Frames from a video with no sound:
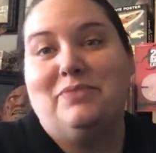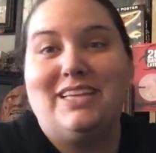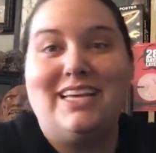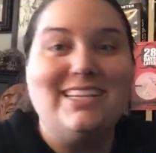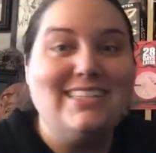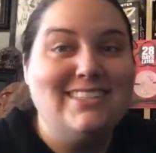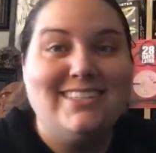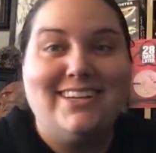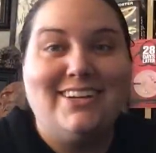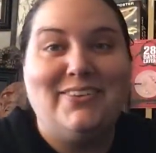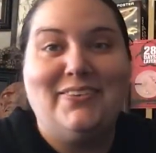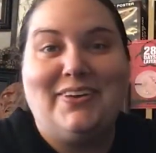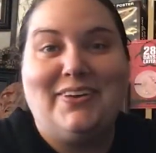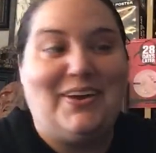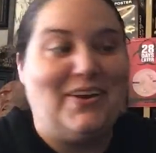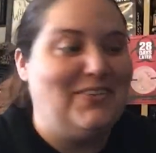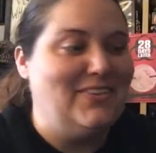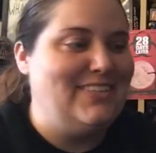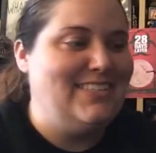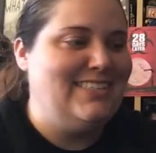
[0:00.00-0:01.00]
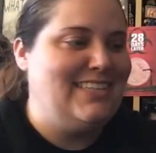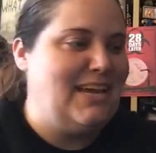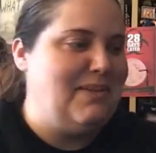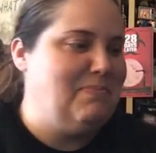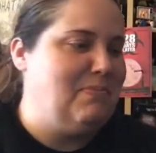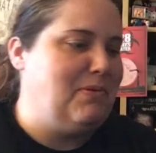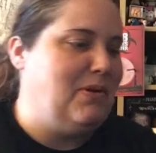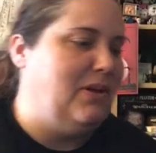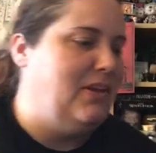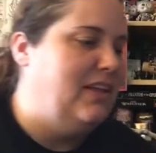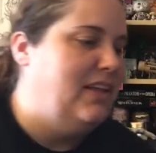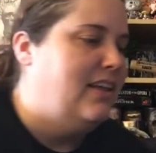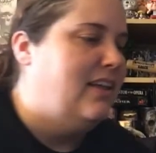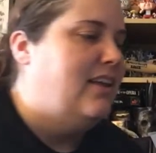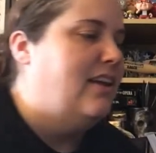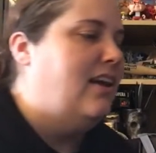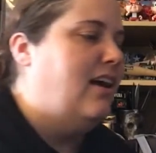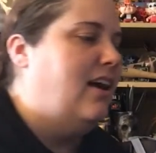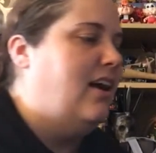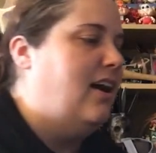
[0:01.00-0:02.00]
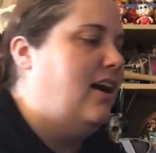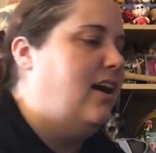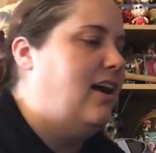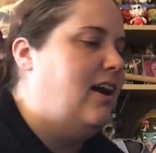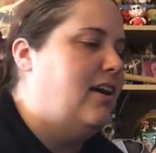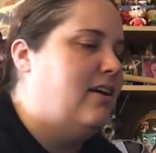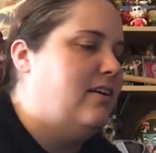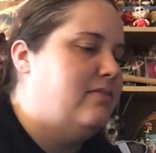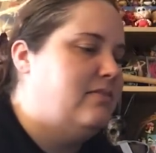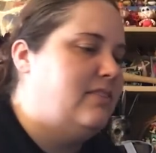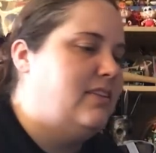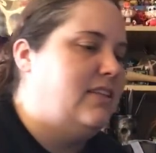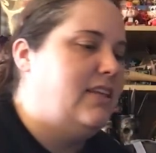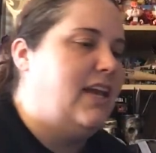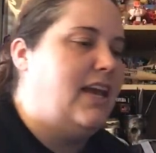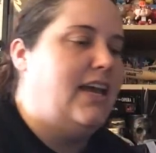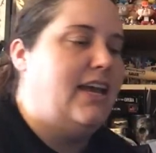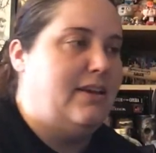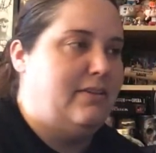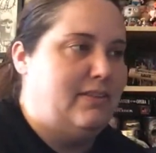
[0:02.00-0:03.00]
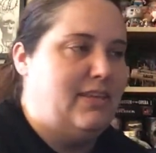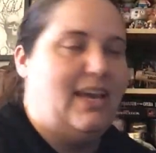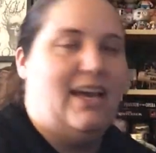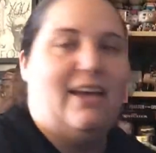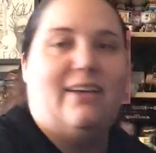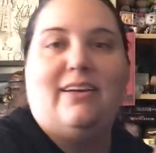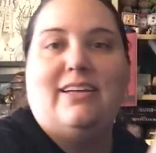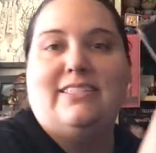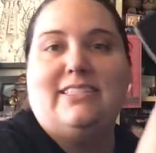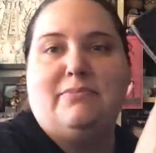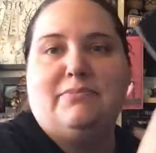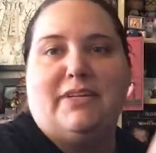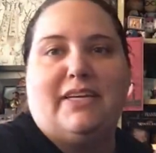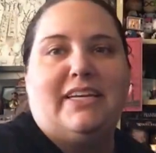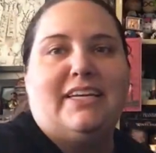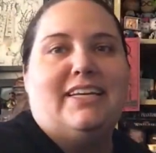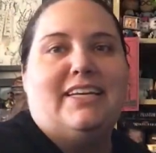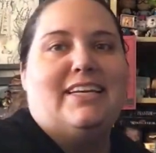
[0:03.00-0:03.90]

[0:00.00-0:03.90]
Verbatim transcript: that's, here we go. This is April. Um, yeah, yeah, it's empty.